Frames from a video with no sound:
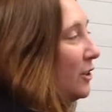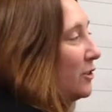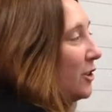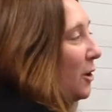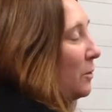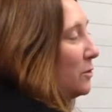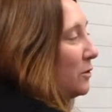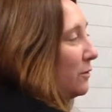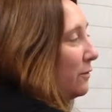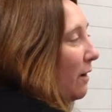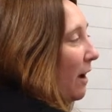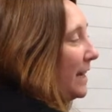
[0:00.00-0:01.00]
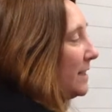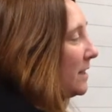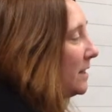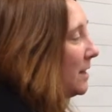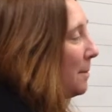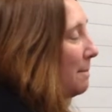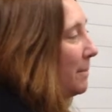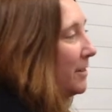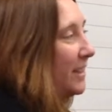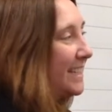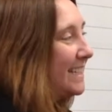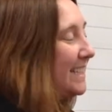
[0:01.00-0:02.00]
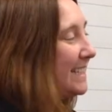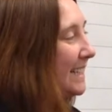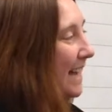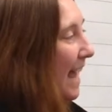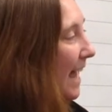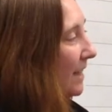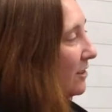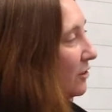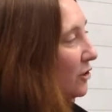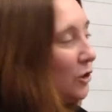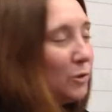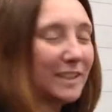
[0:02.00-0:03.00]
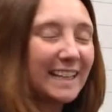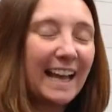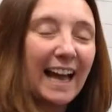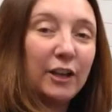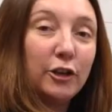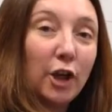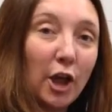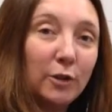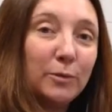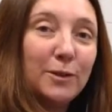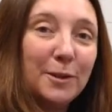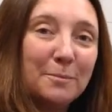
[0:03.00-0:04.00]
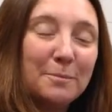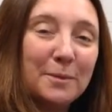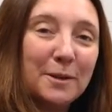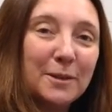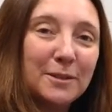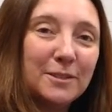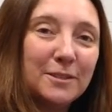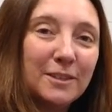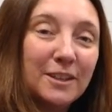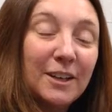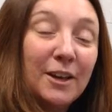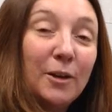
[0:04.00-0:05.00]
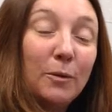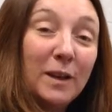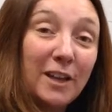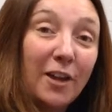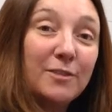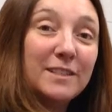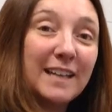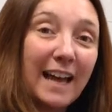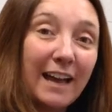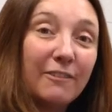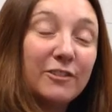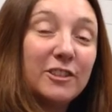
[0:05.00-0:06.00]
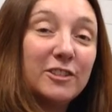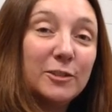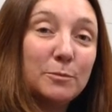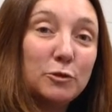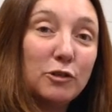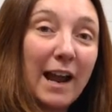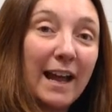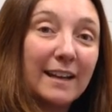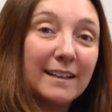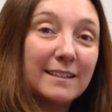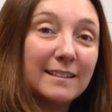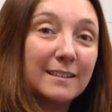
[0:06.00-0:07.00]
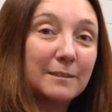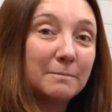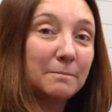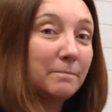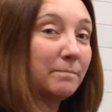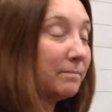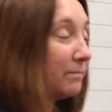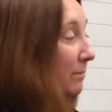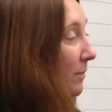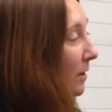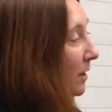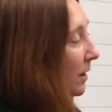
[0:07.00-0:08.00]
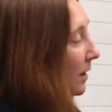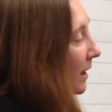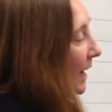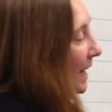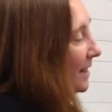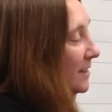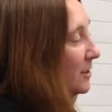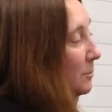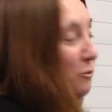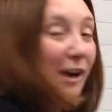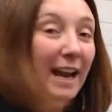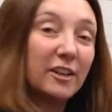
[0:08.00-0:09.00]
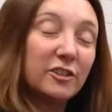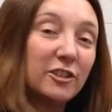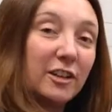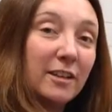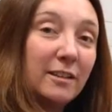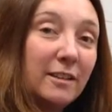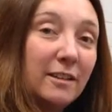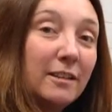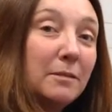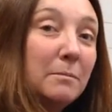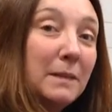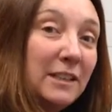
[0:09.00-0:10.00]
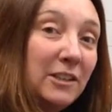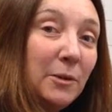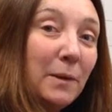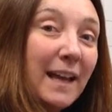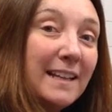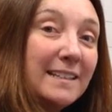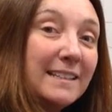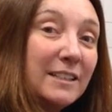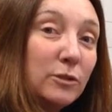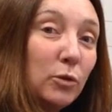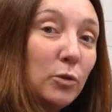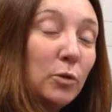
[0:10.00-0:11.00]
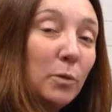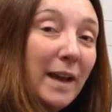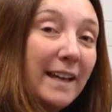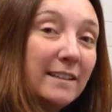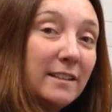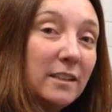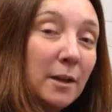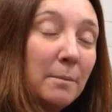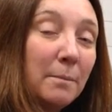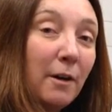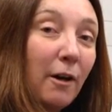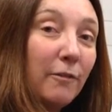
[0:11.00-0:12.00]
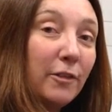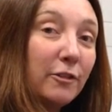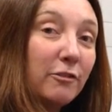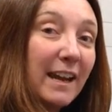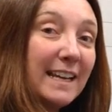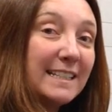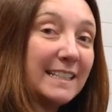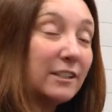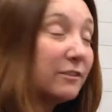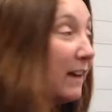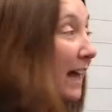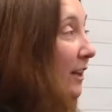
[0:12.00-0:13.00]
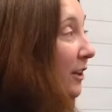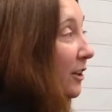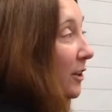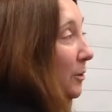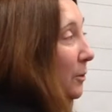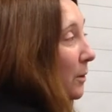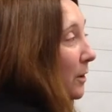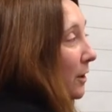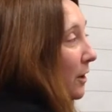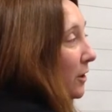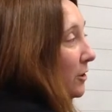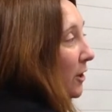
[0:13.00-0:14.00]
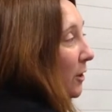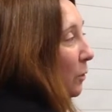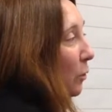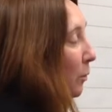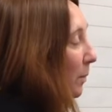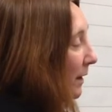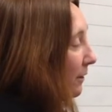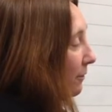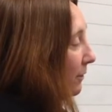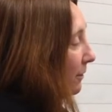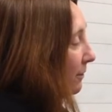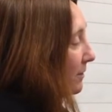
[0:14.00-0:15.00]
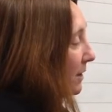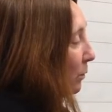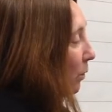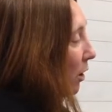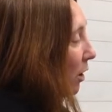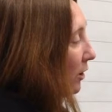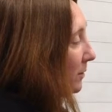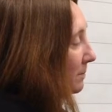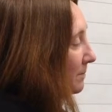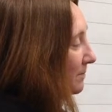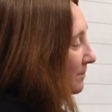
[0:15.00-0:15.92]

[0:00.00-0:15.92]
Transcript: So to find a number that is less using our known numbers, we're going to have to subtract. In a subtraction, the minuend is always the number of the greatest value, so it will be 51.